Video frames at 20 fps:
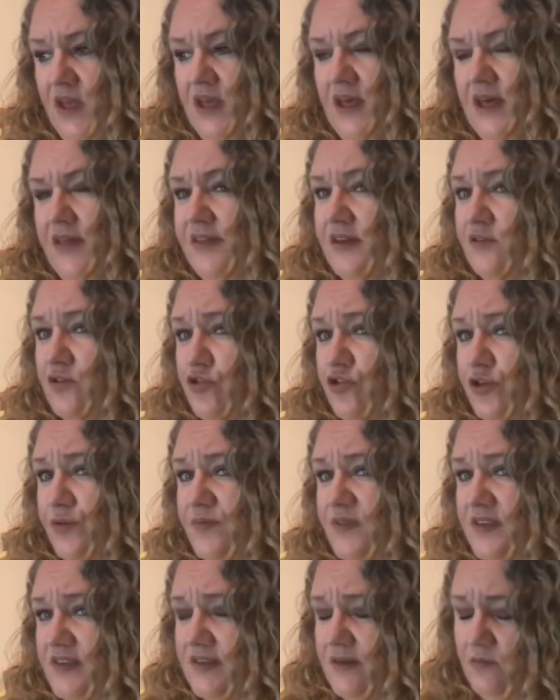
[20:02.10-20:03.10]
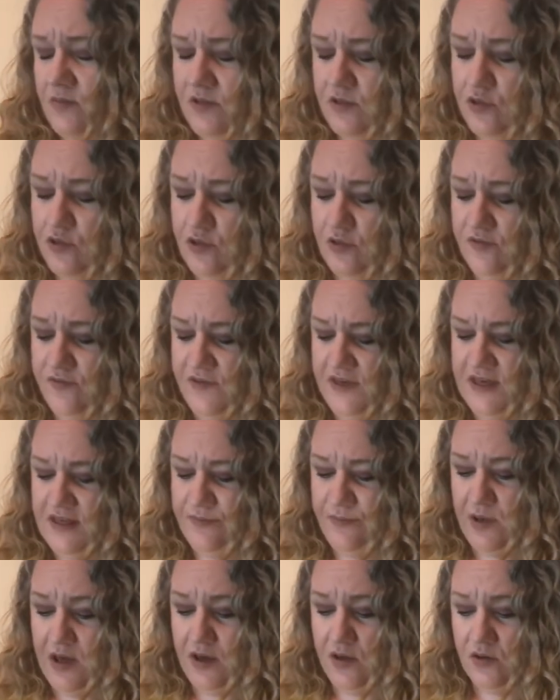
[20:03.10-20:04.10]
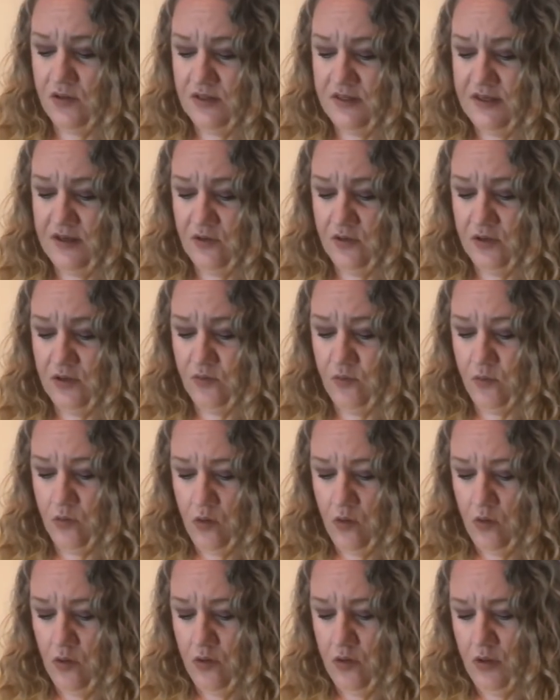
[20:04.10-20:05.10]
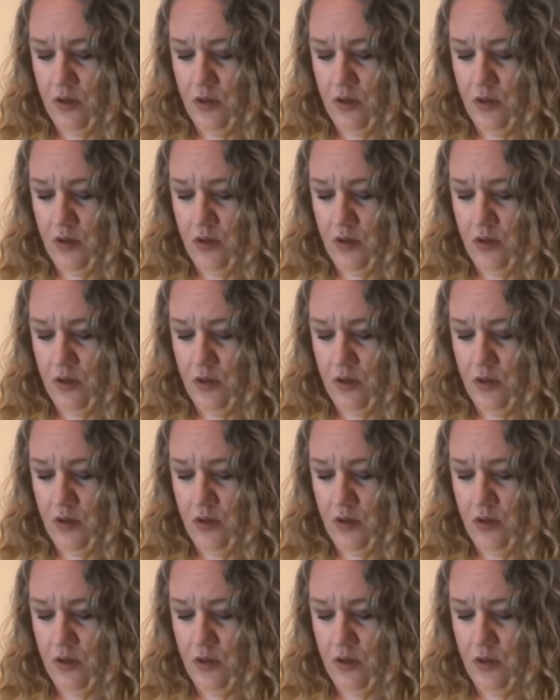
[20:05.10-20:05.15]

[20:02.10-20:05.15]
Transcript: think they're dupes of some of the Too Faced, but I couldn't tell you what.